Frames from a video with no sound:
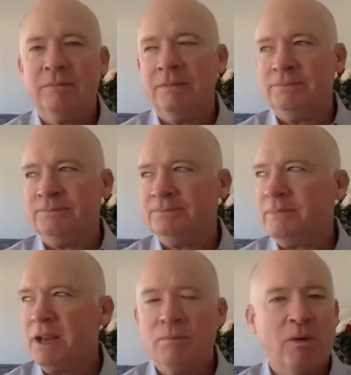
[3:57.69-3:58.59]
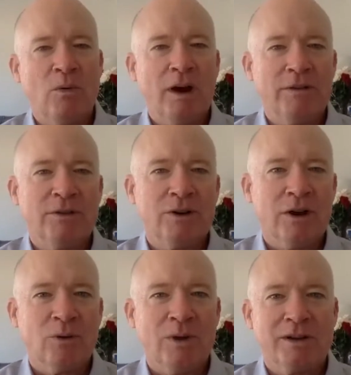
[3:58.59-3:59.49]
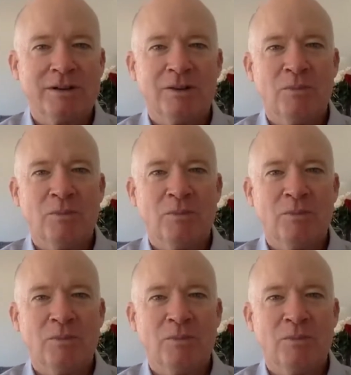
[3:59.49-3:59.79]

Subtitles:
me and my wife and daughter went to the